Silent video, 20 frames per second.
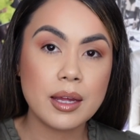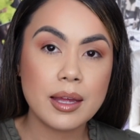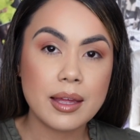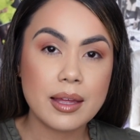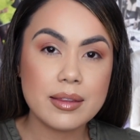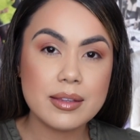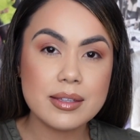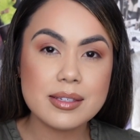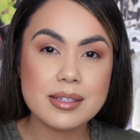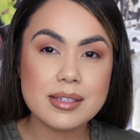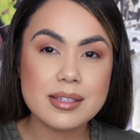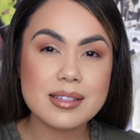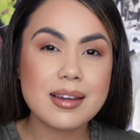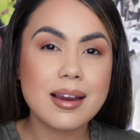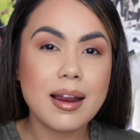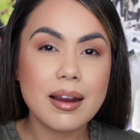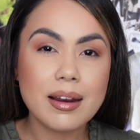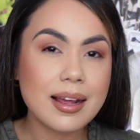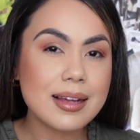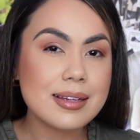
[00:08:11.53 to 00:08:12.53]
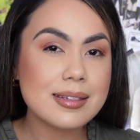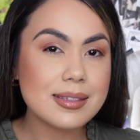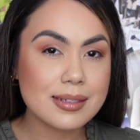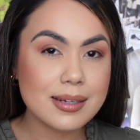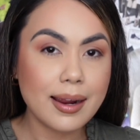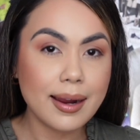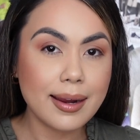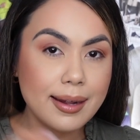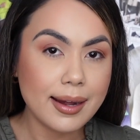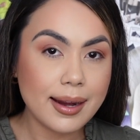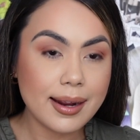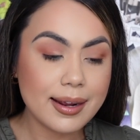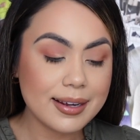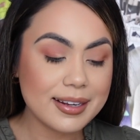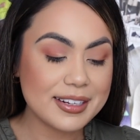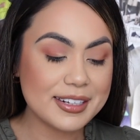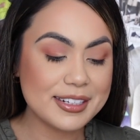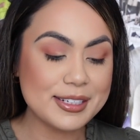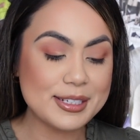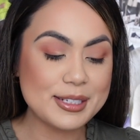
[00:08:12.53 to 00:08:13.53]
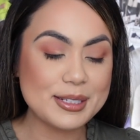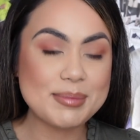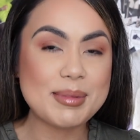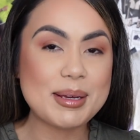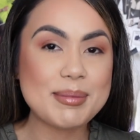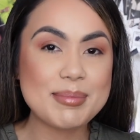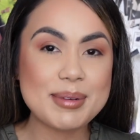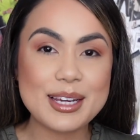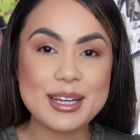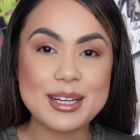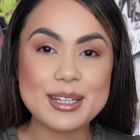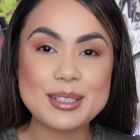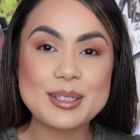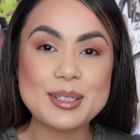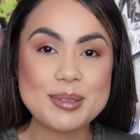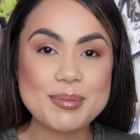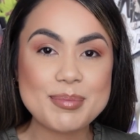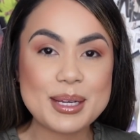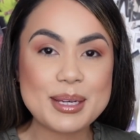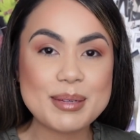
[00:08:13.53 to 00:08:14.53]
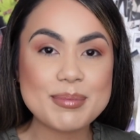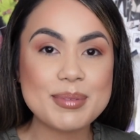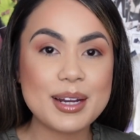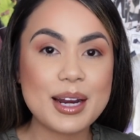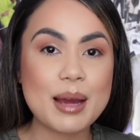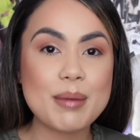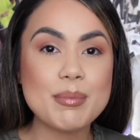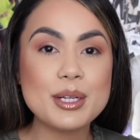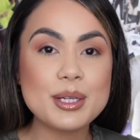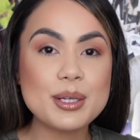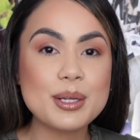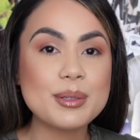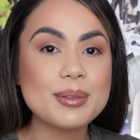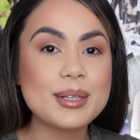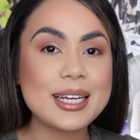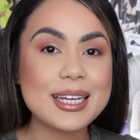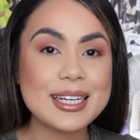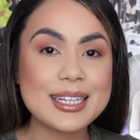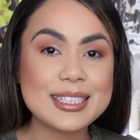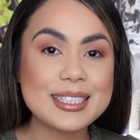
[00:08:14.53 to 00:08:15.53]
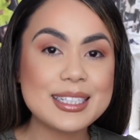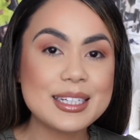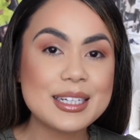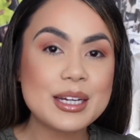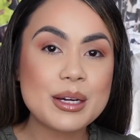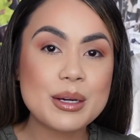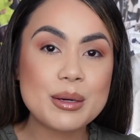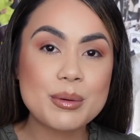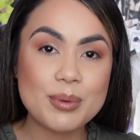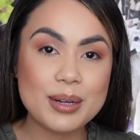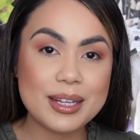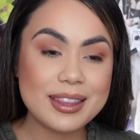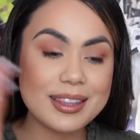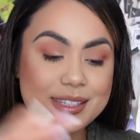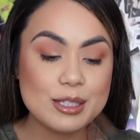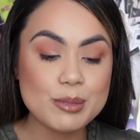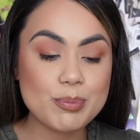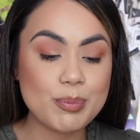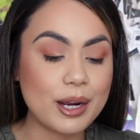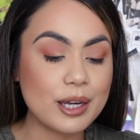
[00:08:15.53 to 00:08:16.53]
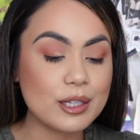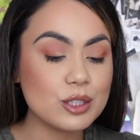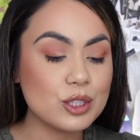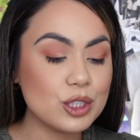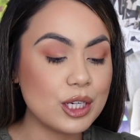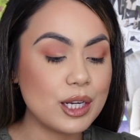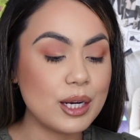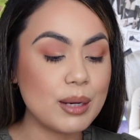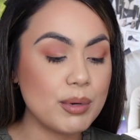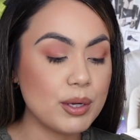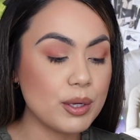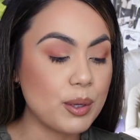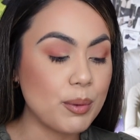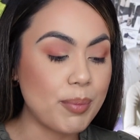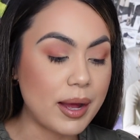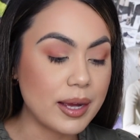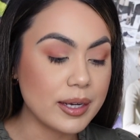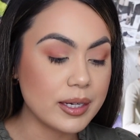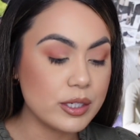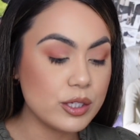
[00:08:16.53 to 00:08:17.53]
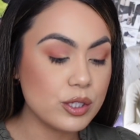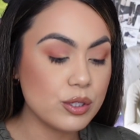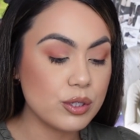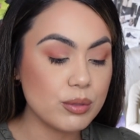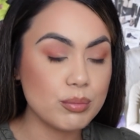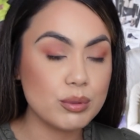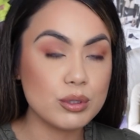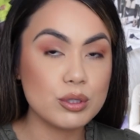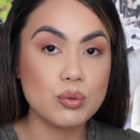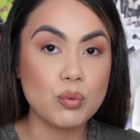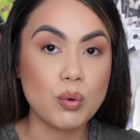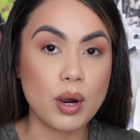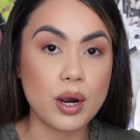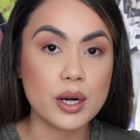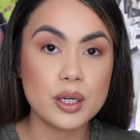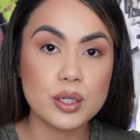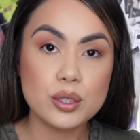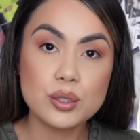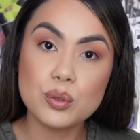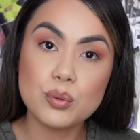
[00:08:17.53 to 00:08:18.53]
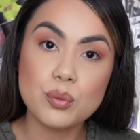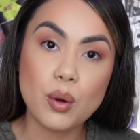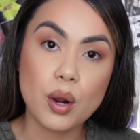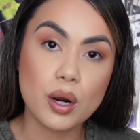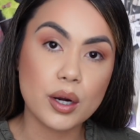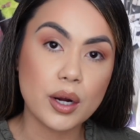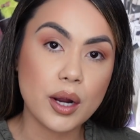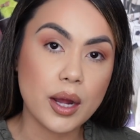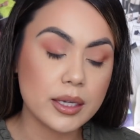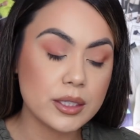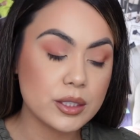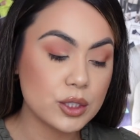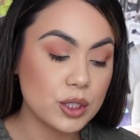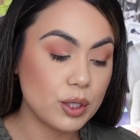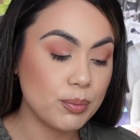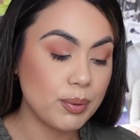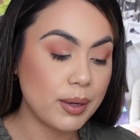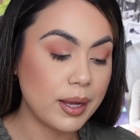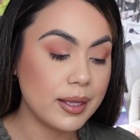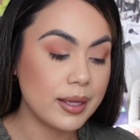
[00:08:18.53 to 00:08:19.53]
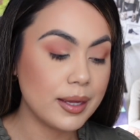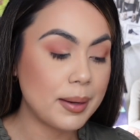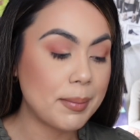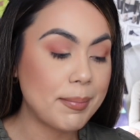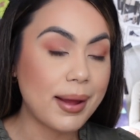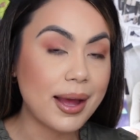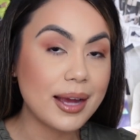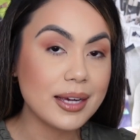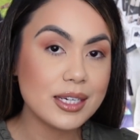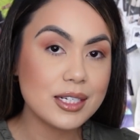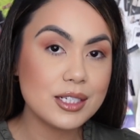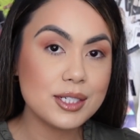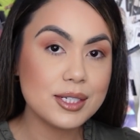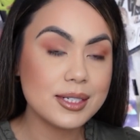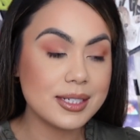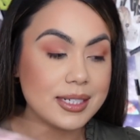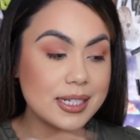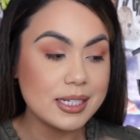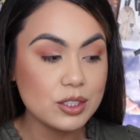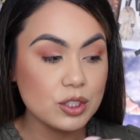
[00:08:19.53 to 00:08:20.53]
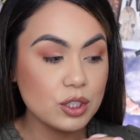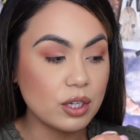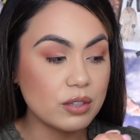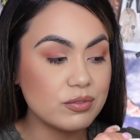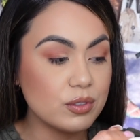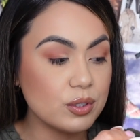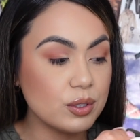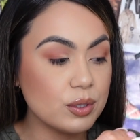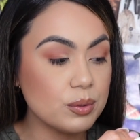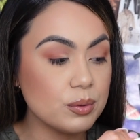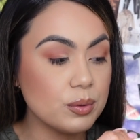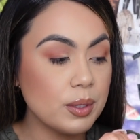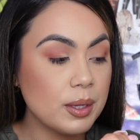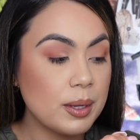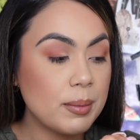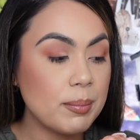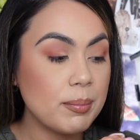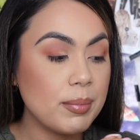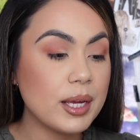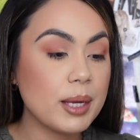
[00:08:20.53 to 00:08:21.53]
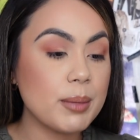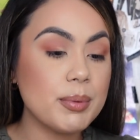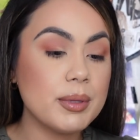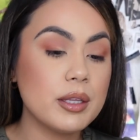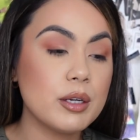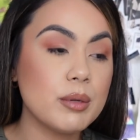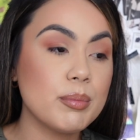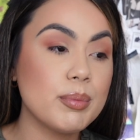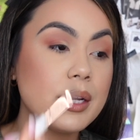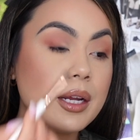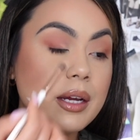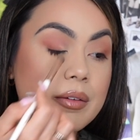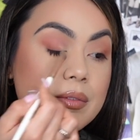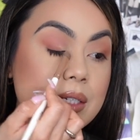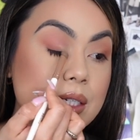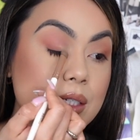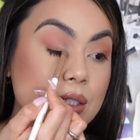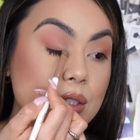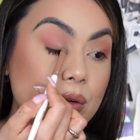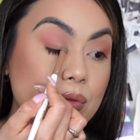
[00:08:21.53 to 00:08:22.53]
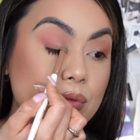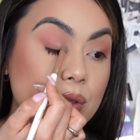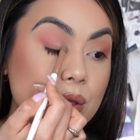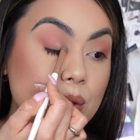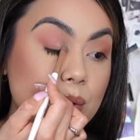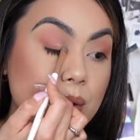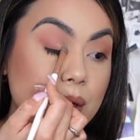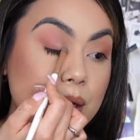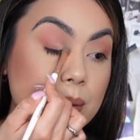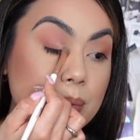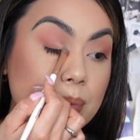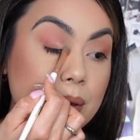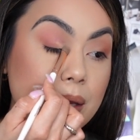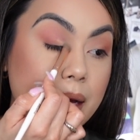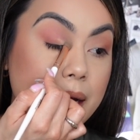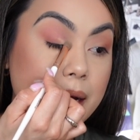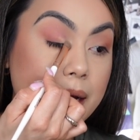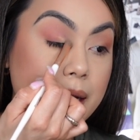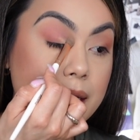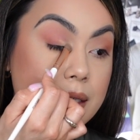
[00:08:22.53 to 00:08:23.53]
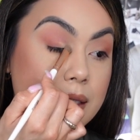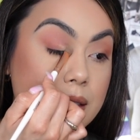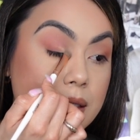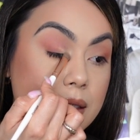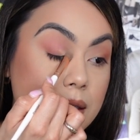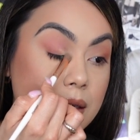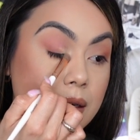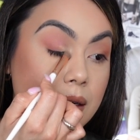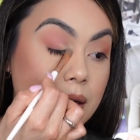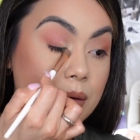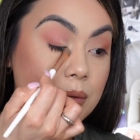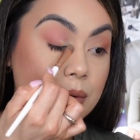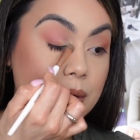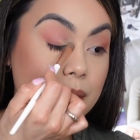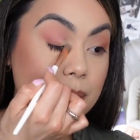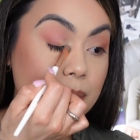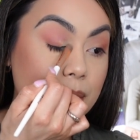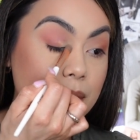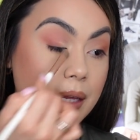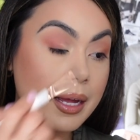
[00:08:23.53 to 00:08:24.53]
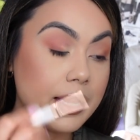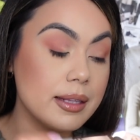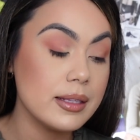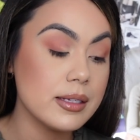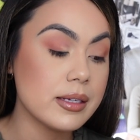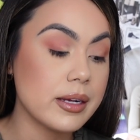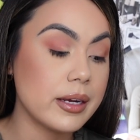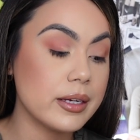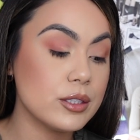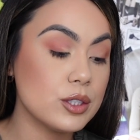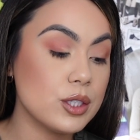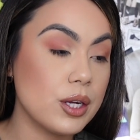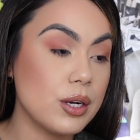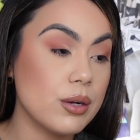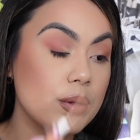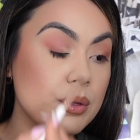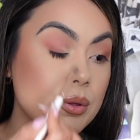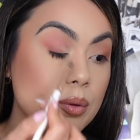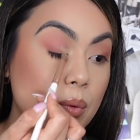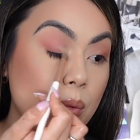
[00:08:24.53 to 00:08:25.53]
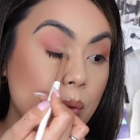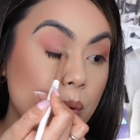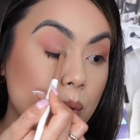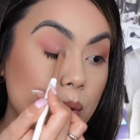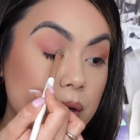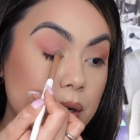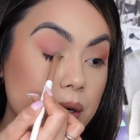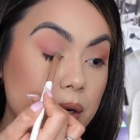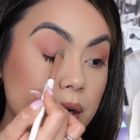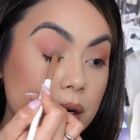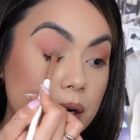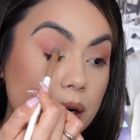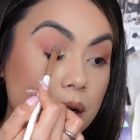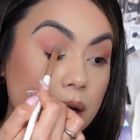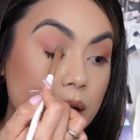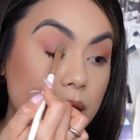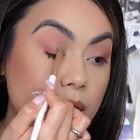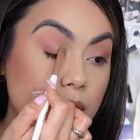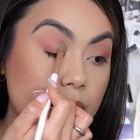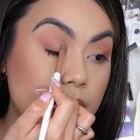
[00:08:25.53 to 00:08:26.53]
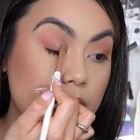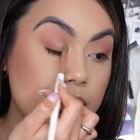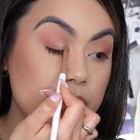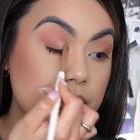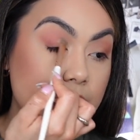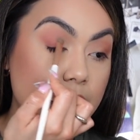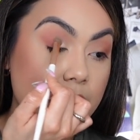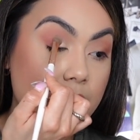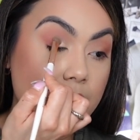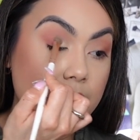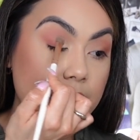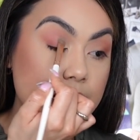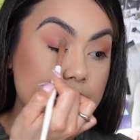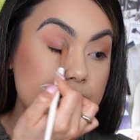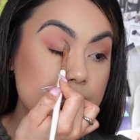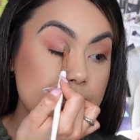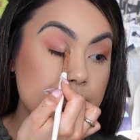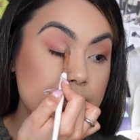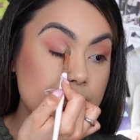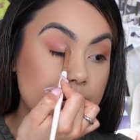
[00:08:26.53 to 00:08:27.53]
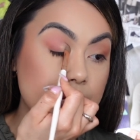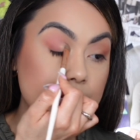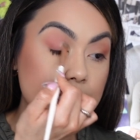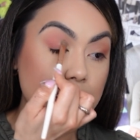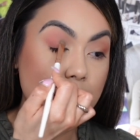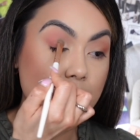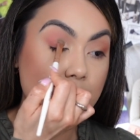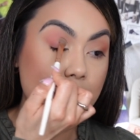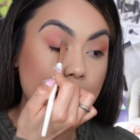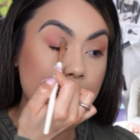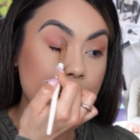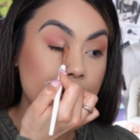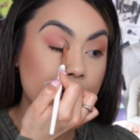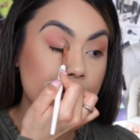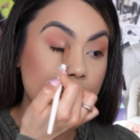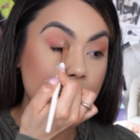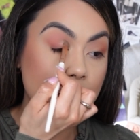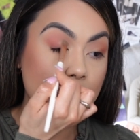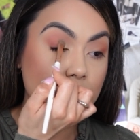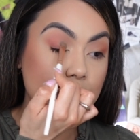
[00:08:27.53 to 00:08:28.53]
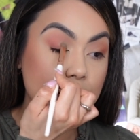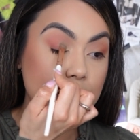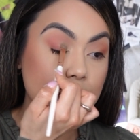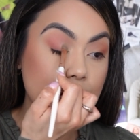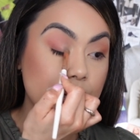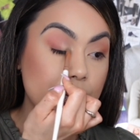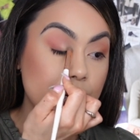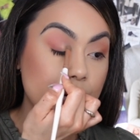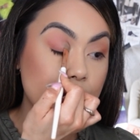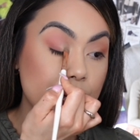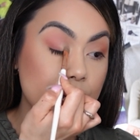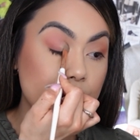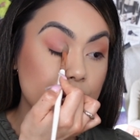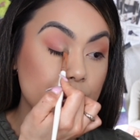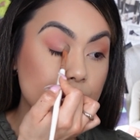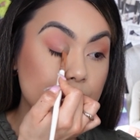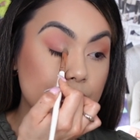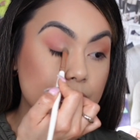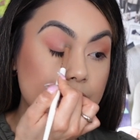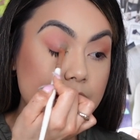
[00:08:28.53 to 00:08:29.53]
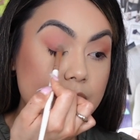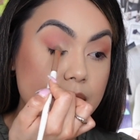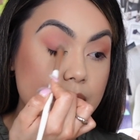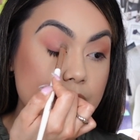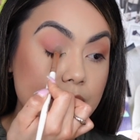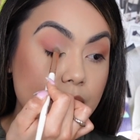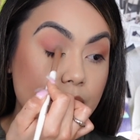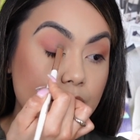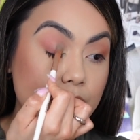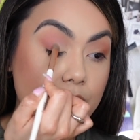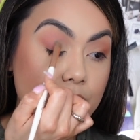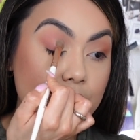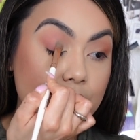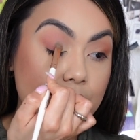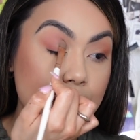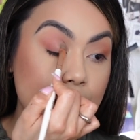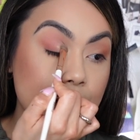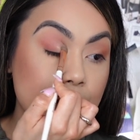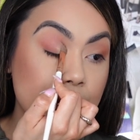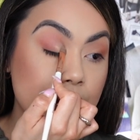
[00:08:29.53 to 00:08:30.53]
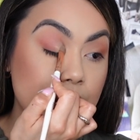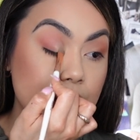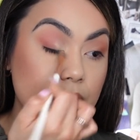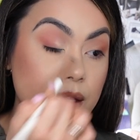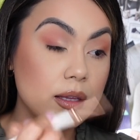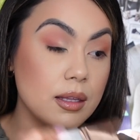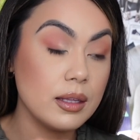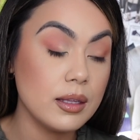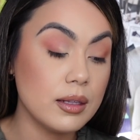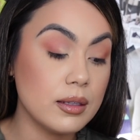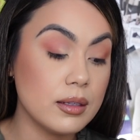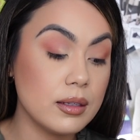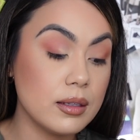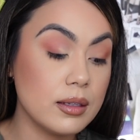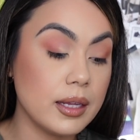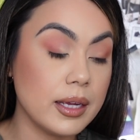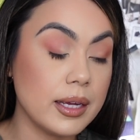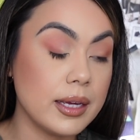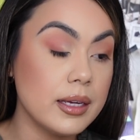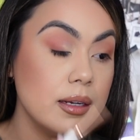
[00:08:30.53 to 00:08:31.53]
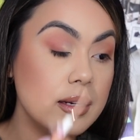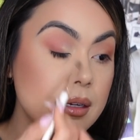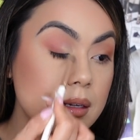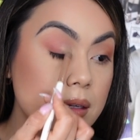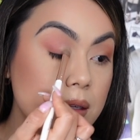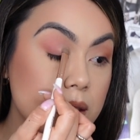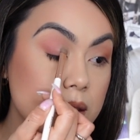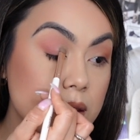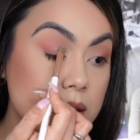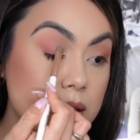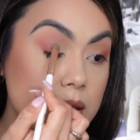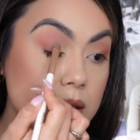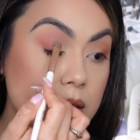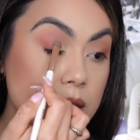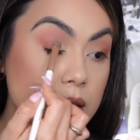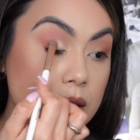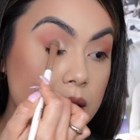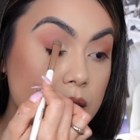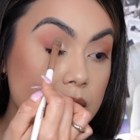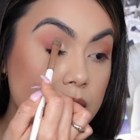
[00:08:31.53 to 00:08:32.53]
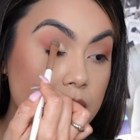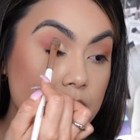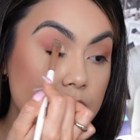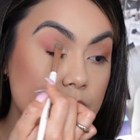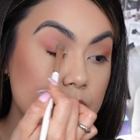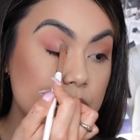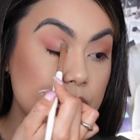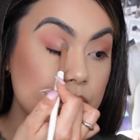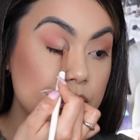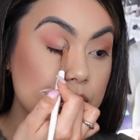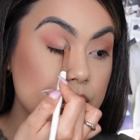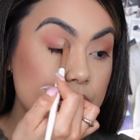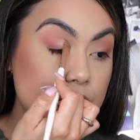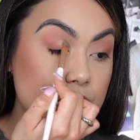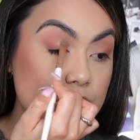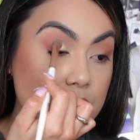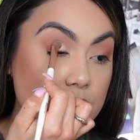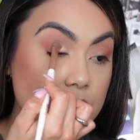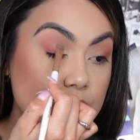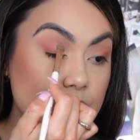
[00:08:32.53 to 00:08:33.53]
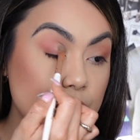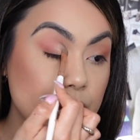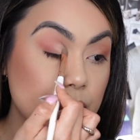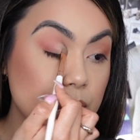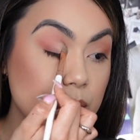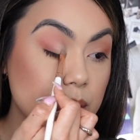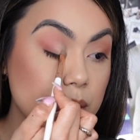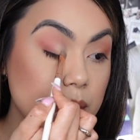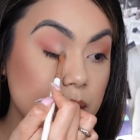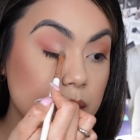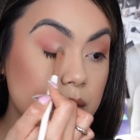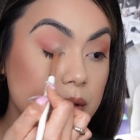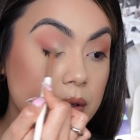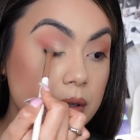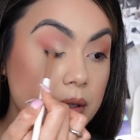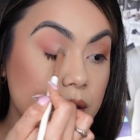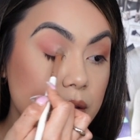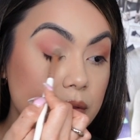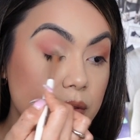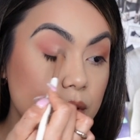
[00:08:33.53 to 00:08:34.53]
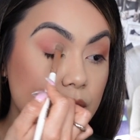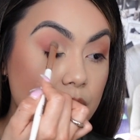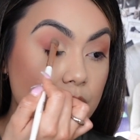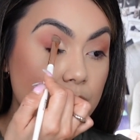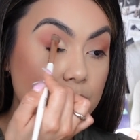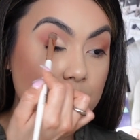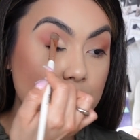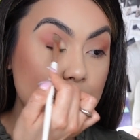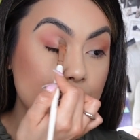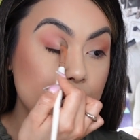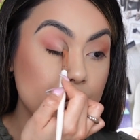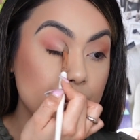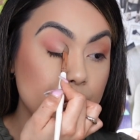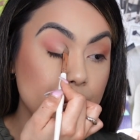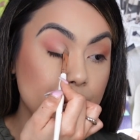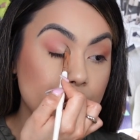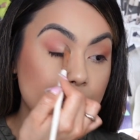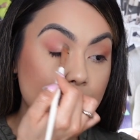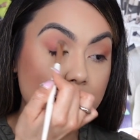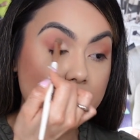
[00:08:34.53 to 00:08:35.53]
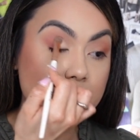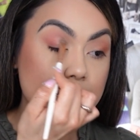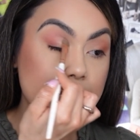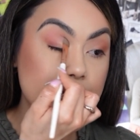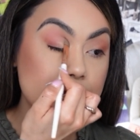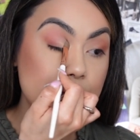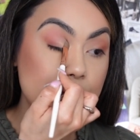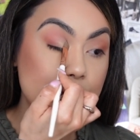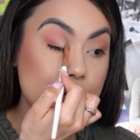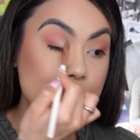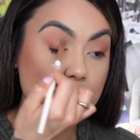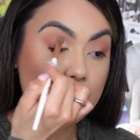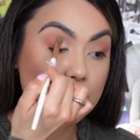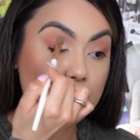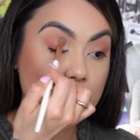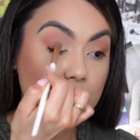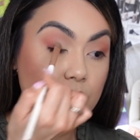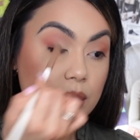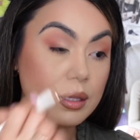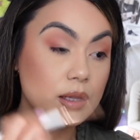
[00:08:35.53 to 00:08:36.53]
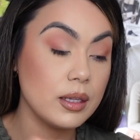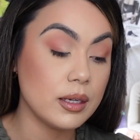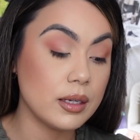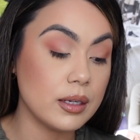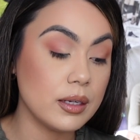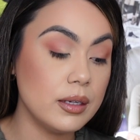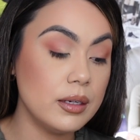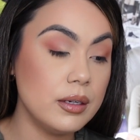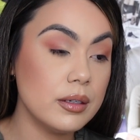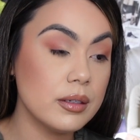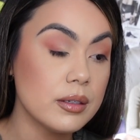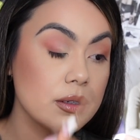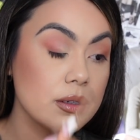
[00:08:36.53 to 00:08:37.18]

And this is not as tiny as maybe it could be, but I'm gonna go in with this brush, and I'm gonna go back into the Boudoir Noir eyeshadow palette, back into Deja Vu, pick up a little bit of Deja Vu and apply it, reapply this eyeshadow in the corner of the eye and slightly within the crease of the lid, just to give a little bit more brightness to the lid.